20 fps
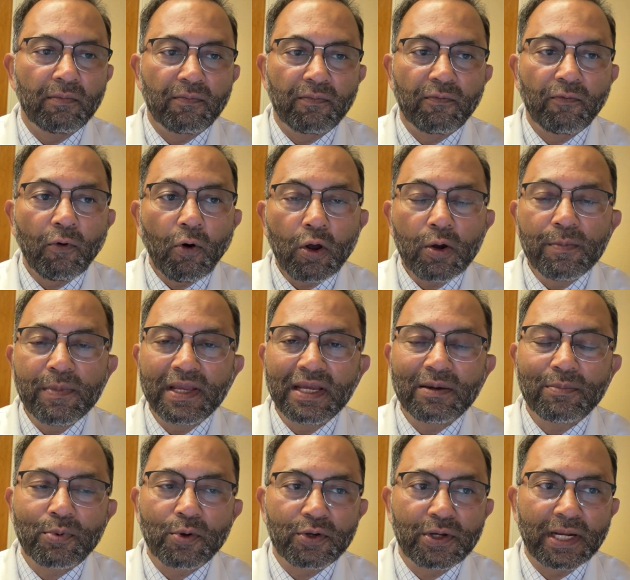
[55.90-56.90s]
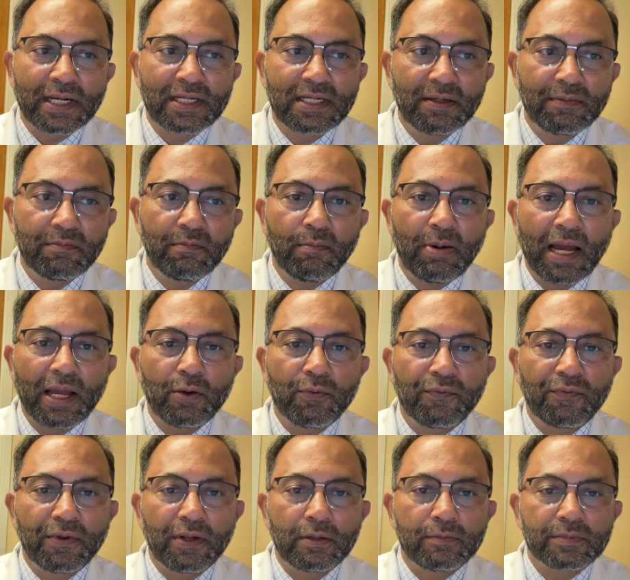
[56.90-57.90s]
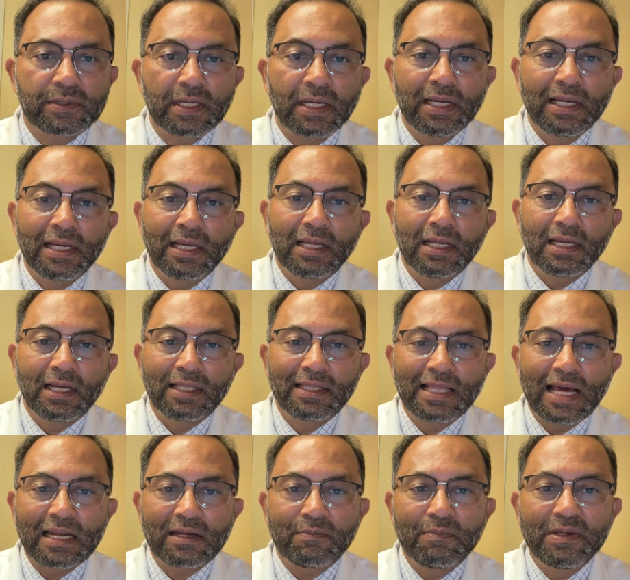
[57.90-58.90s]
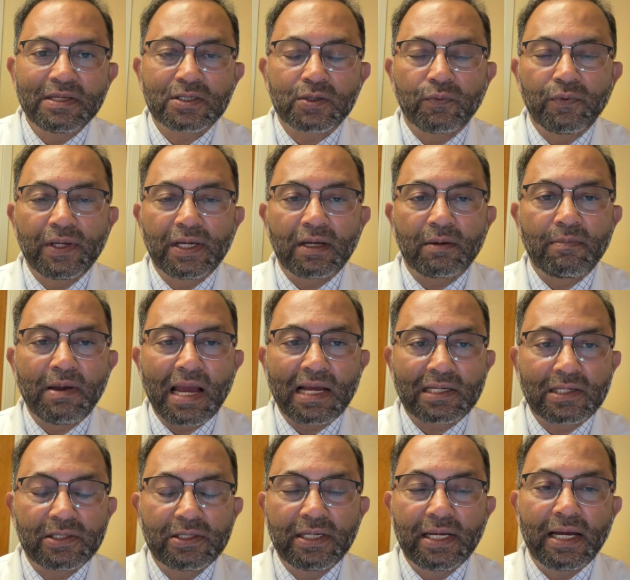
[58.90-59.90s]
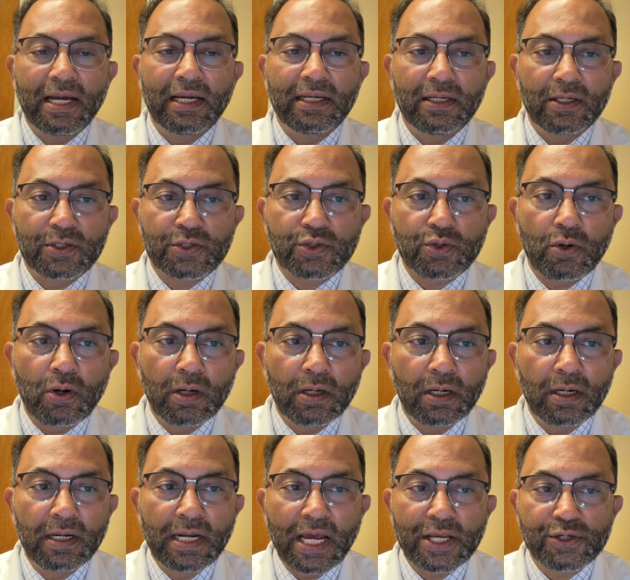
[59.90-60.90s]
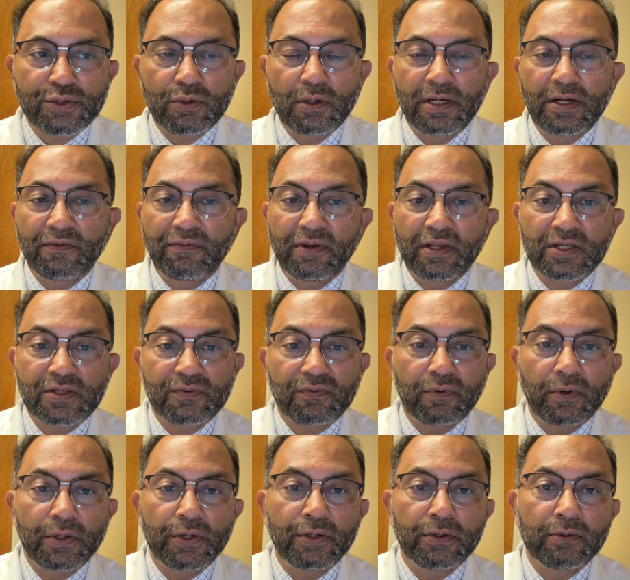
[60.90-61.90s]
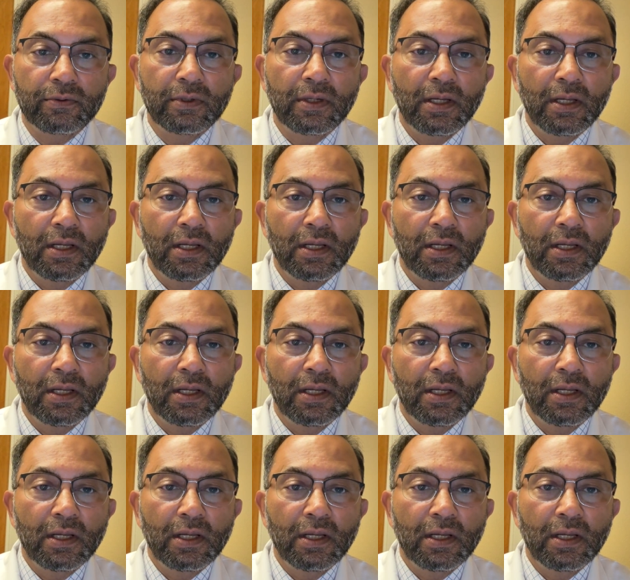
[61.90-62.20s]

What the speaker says: forming protective biofilms. And that means weaker bacteria and a stronger natural defense for you.